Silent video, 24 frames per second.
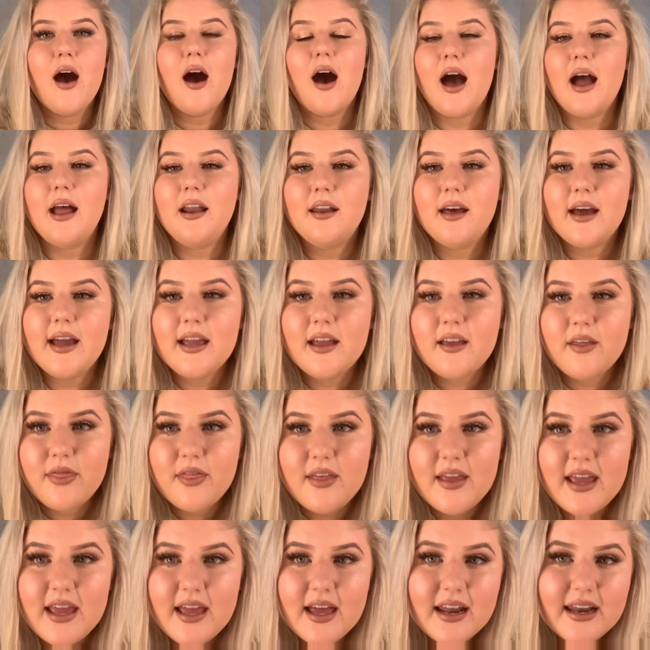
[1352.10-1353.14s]
I like
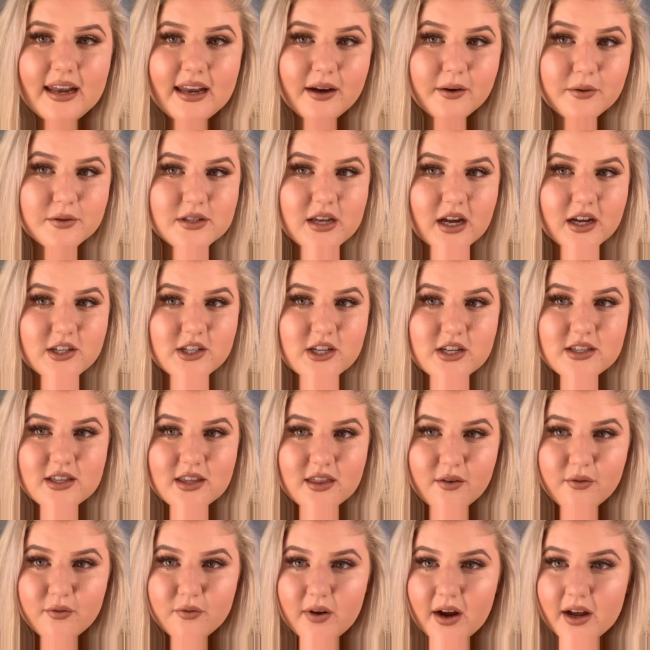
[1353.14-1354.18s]
the little touches of
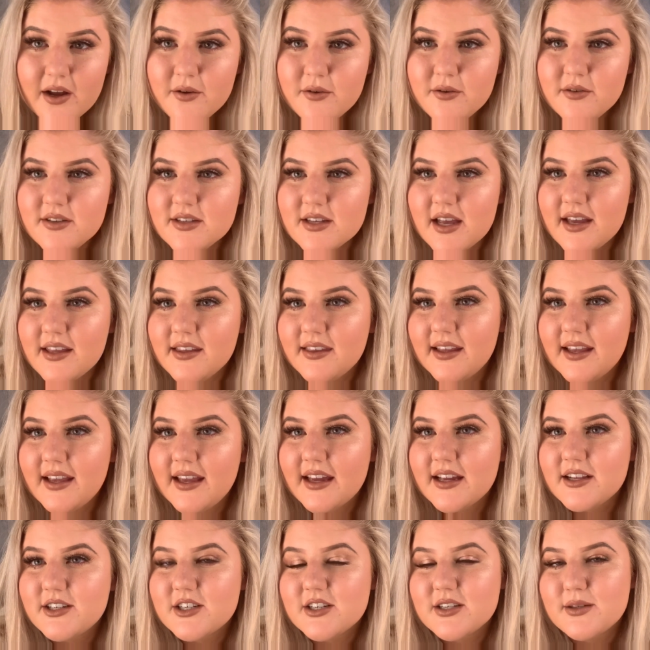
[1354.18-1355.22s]
the freckles. I think
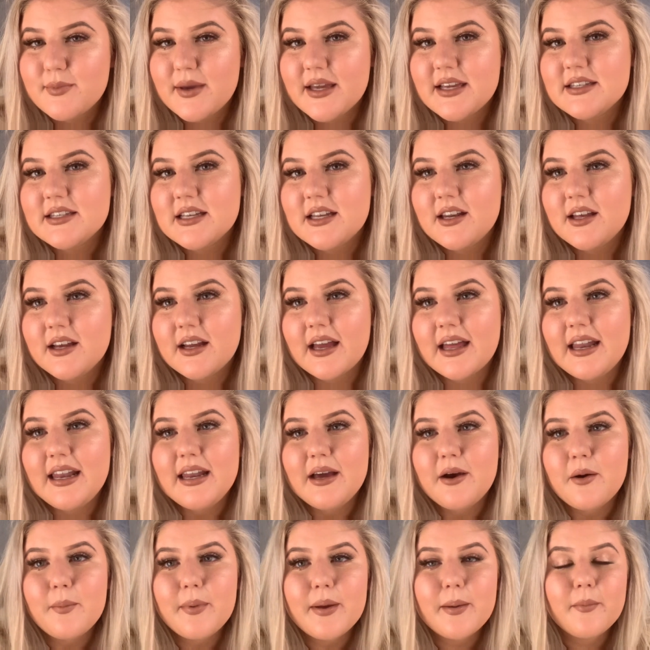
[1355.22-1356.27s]
it just makes it look a
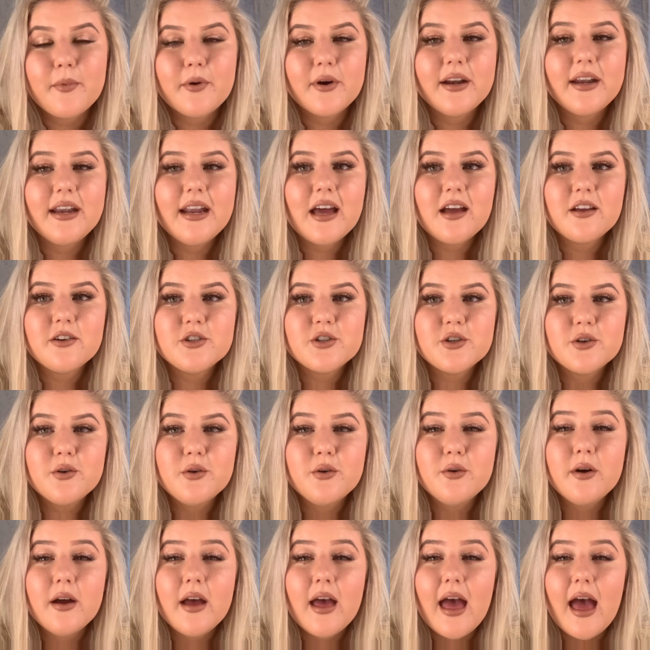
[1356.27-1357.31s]
little bit more
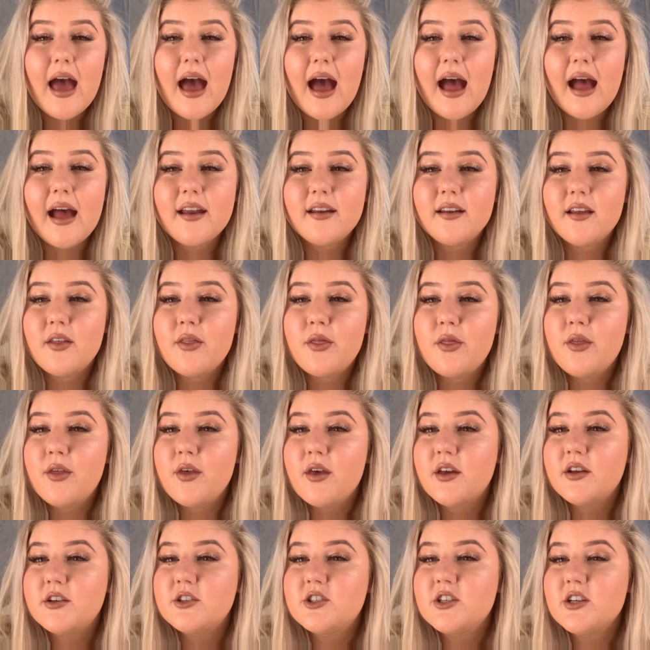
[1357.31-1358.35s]
natural, and
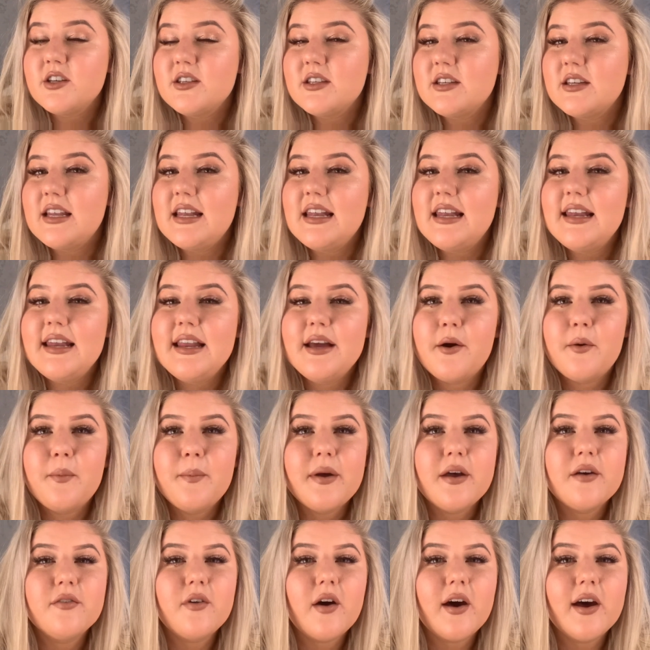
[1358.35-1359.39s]
just a little
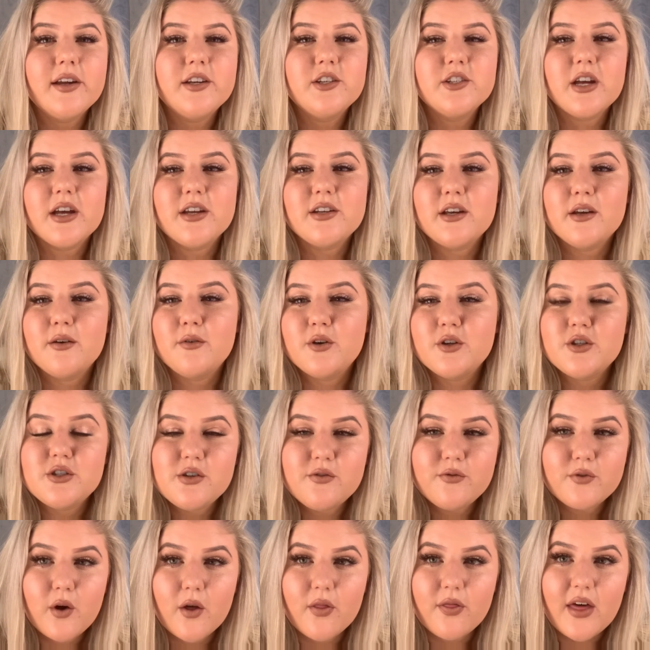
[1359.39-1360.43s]
bit of eyeshadow because
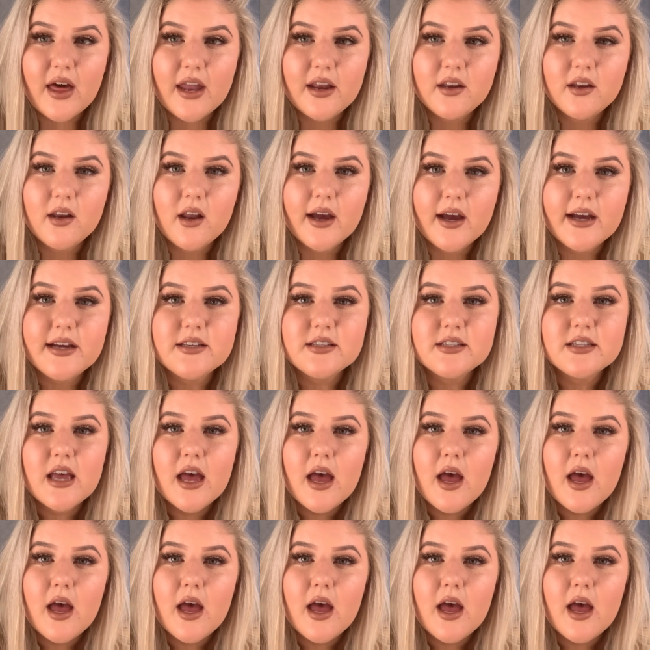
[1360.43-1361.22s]
you've got that nice